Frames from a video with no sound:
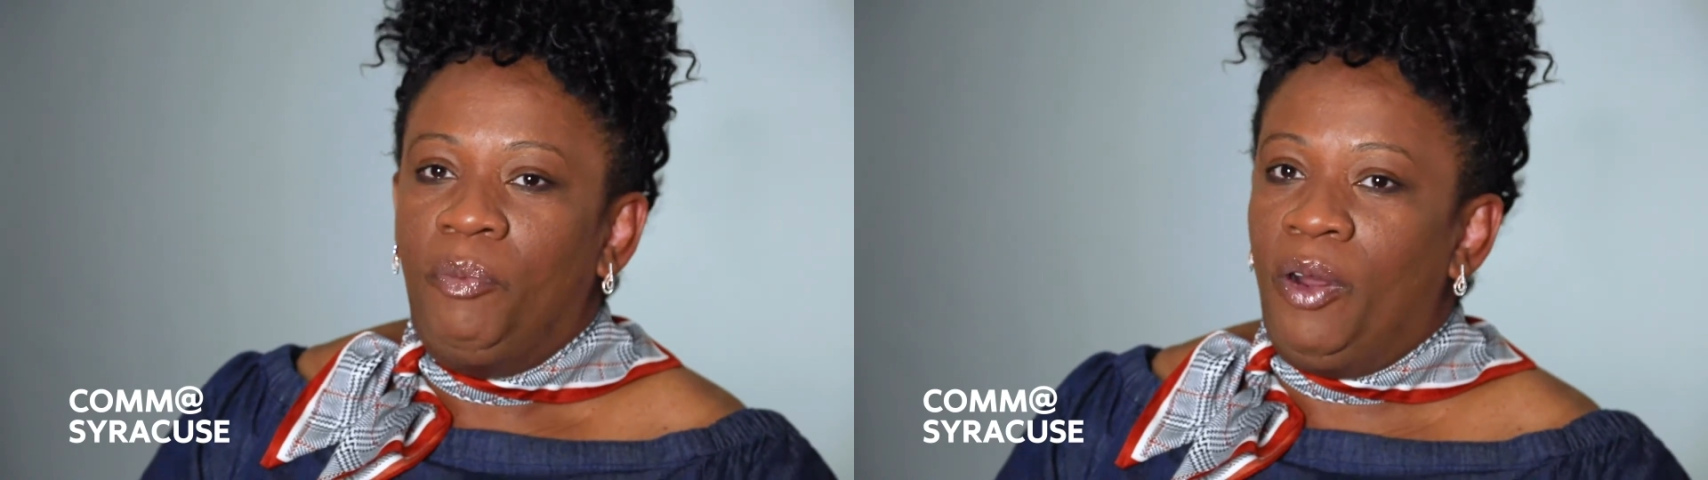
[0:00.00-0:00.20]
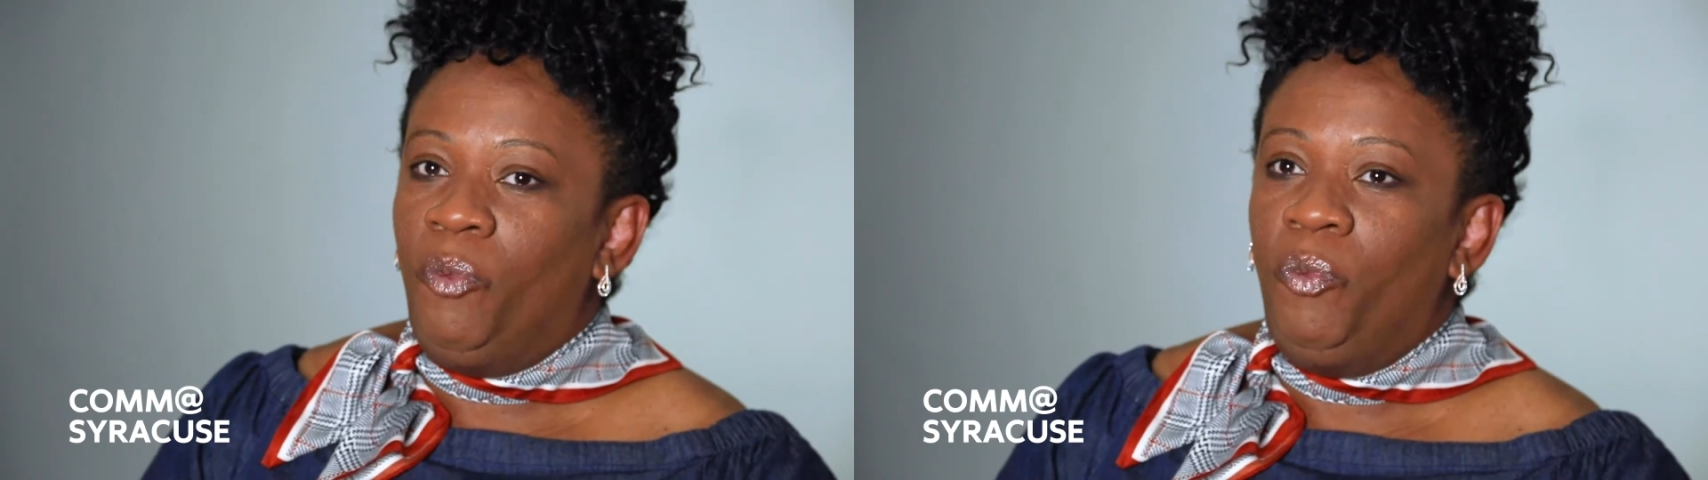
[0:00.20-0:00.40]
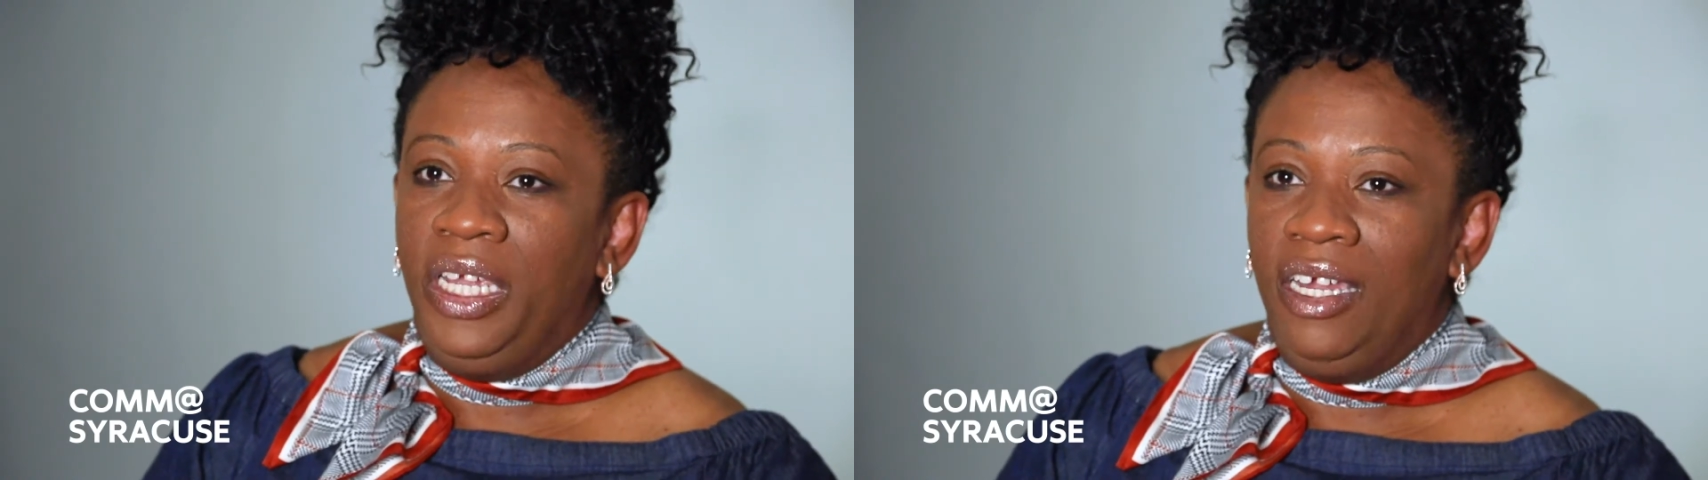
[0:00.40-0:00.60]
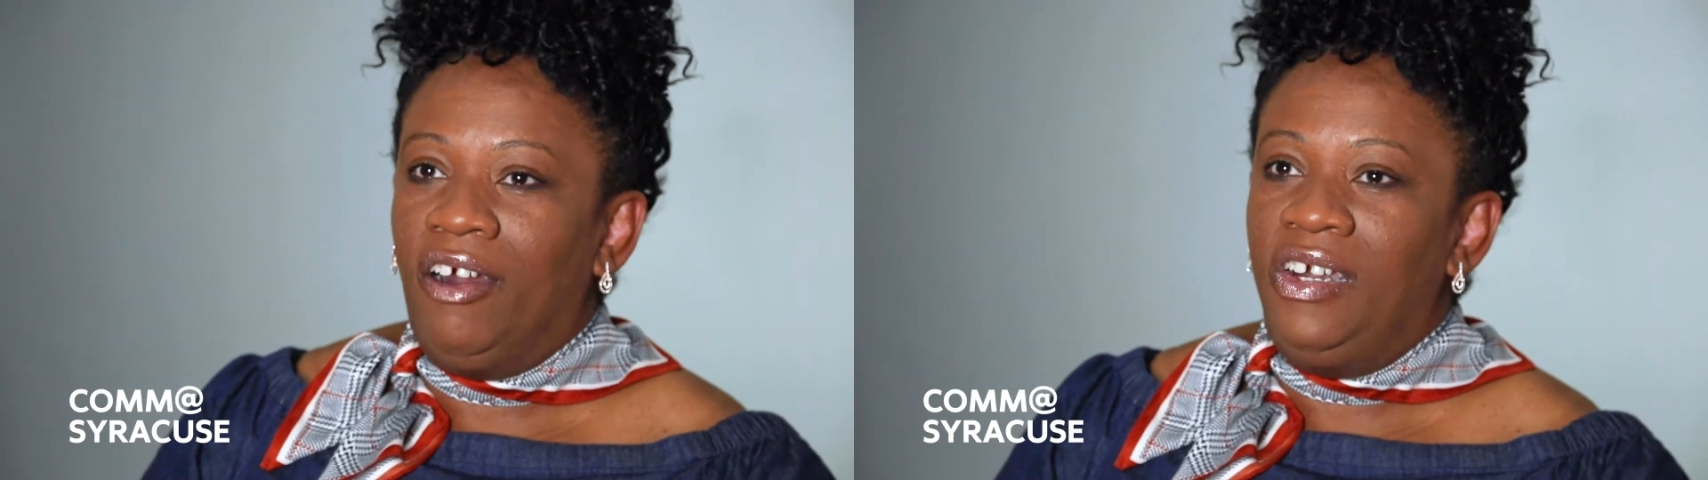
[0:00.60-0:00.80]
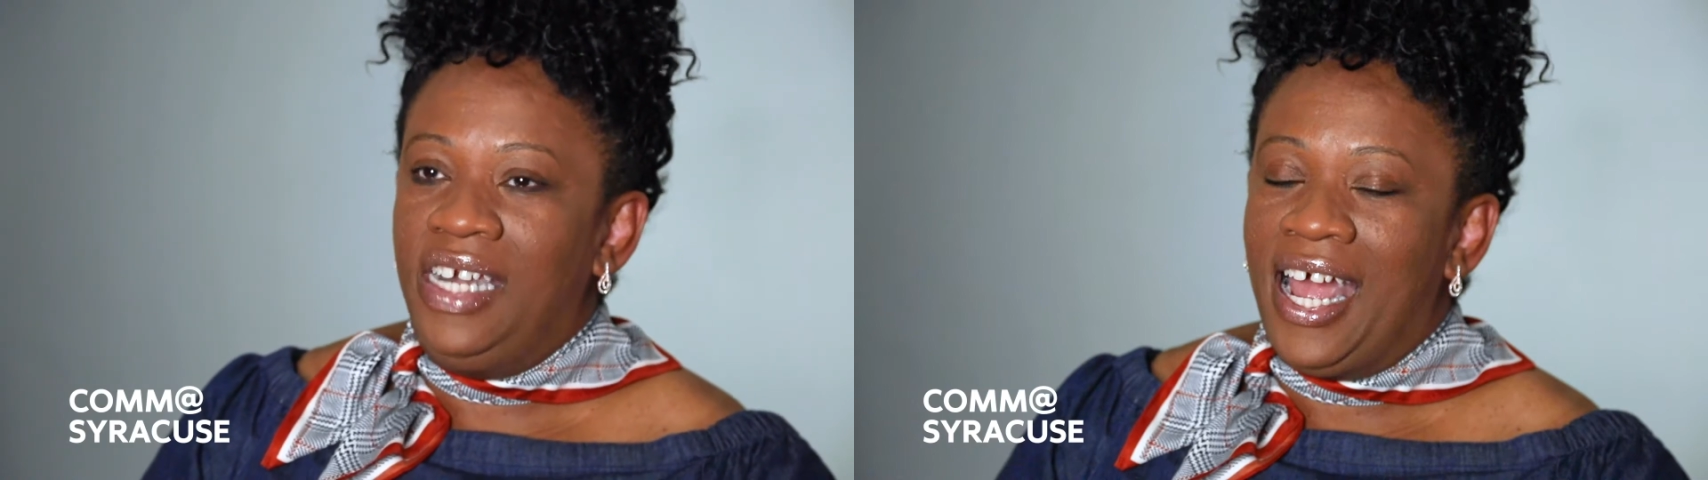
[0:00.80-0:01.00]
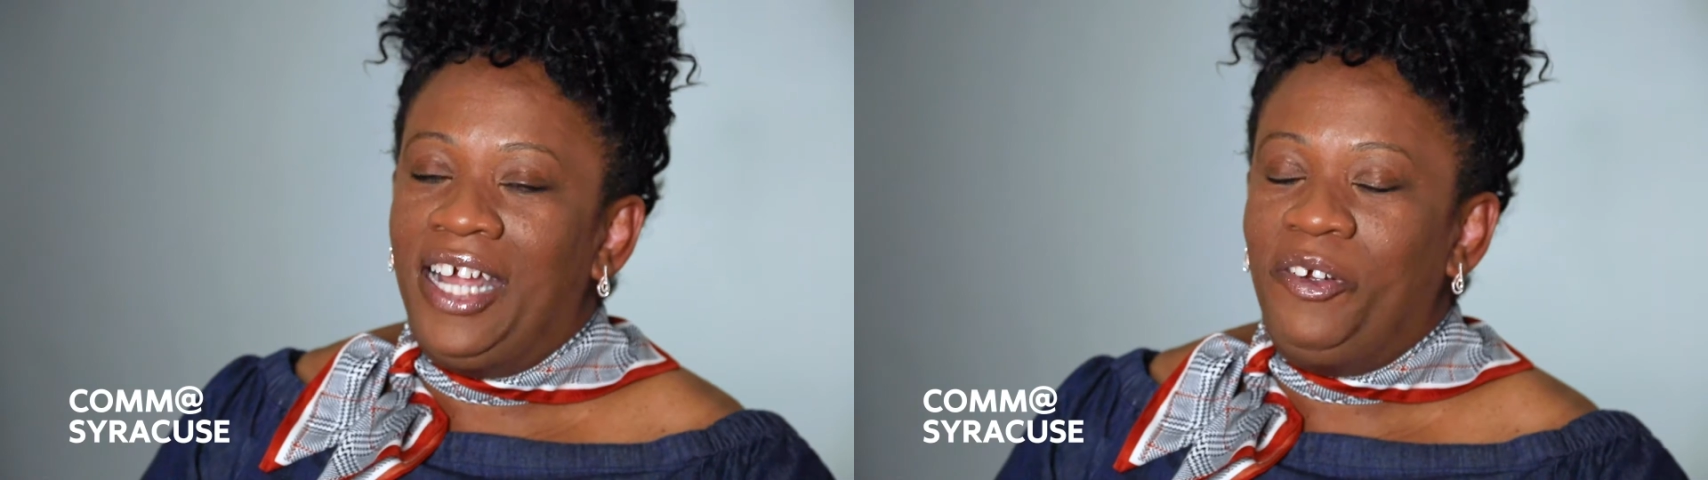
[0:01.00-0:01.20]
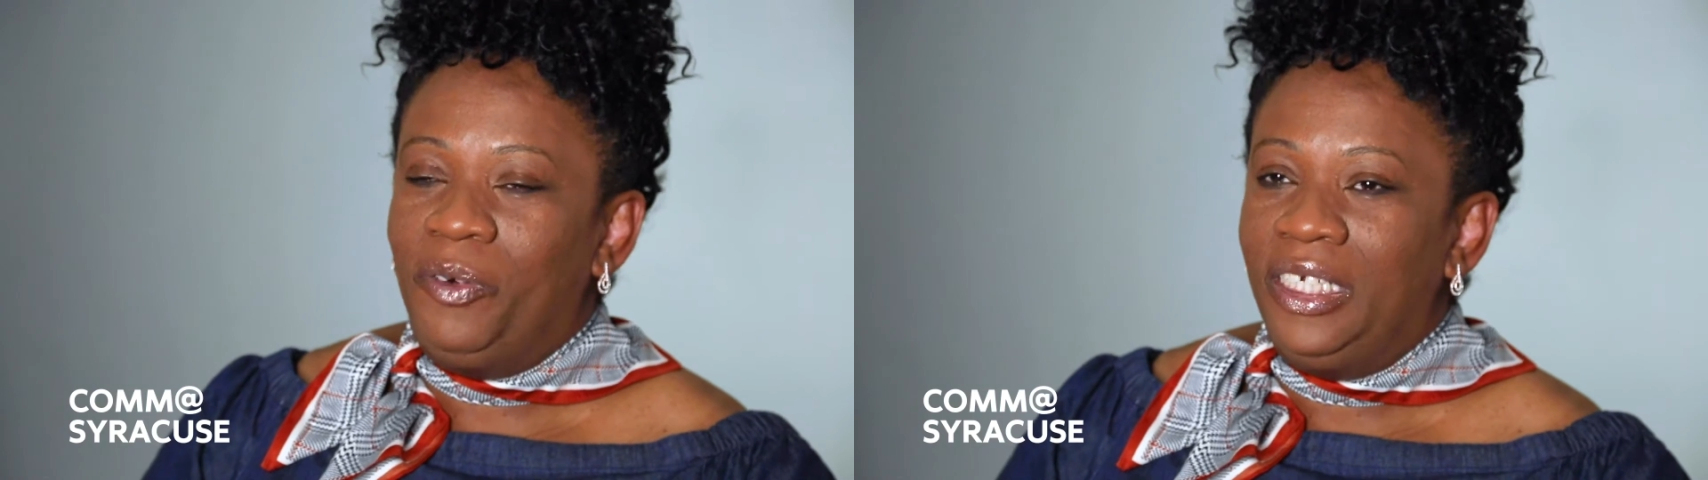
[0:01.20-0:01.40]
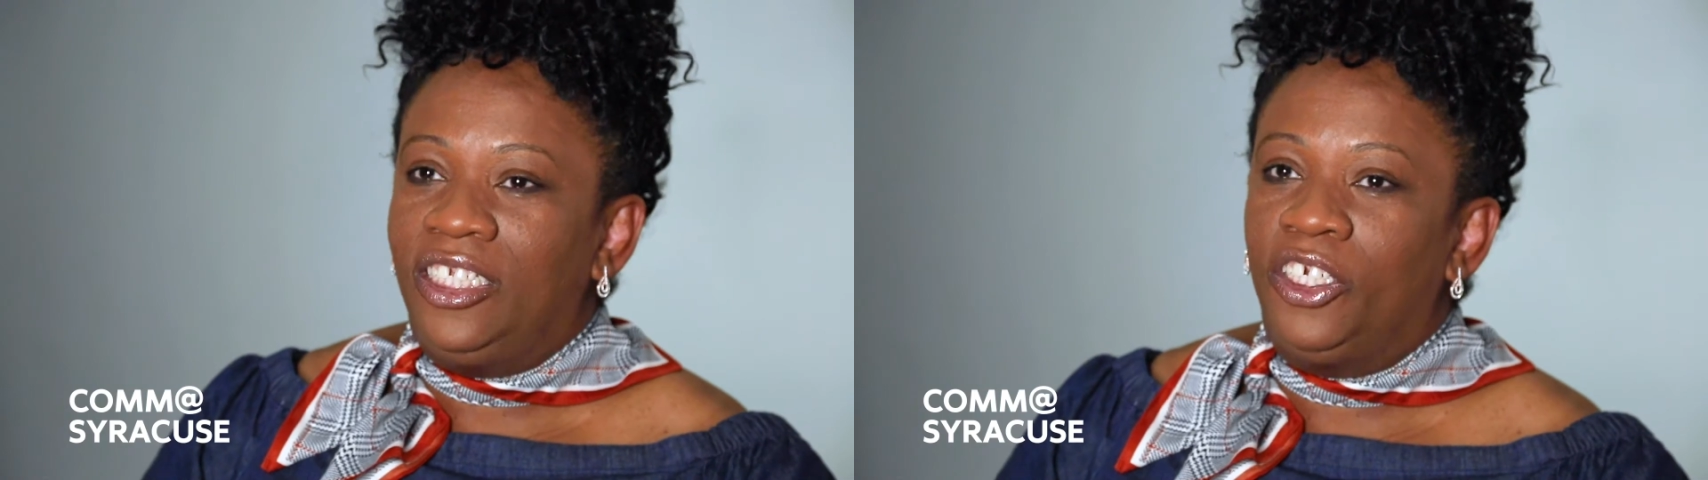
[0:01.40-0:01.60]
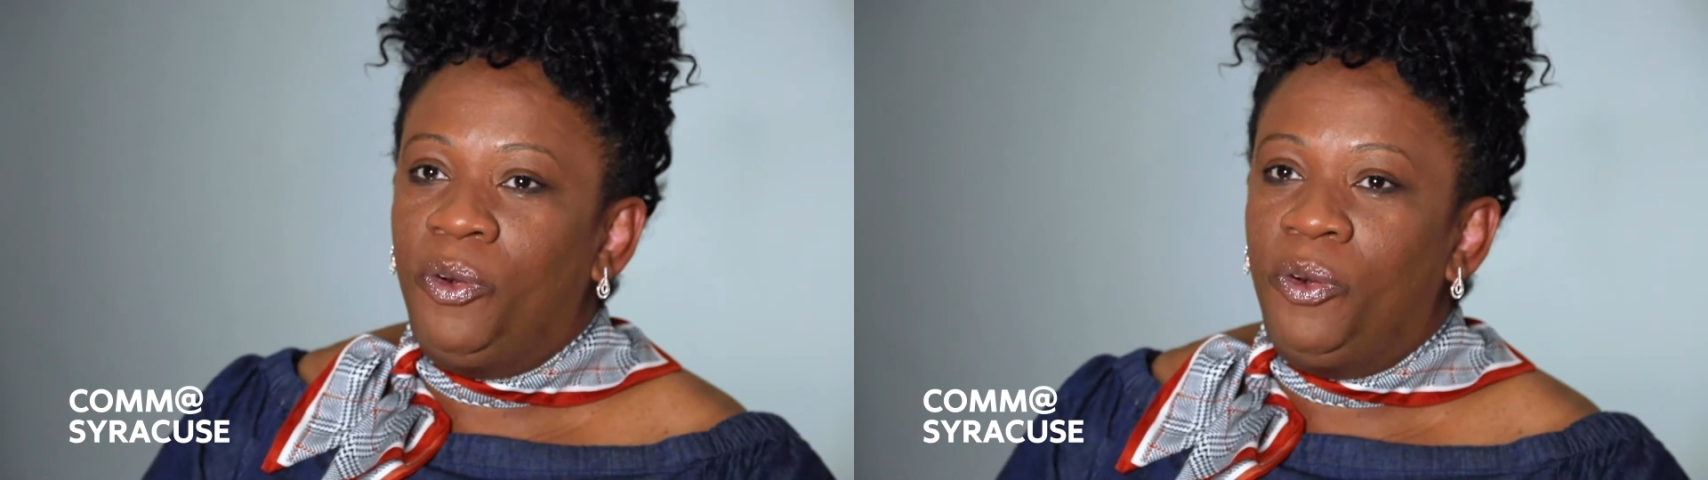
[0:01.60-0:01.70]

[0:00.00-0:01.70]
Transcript: But we are not going to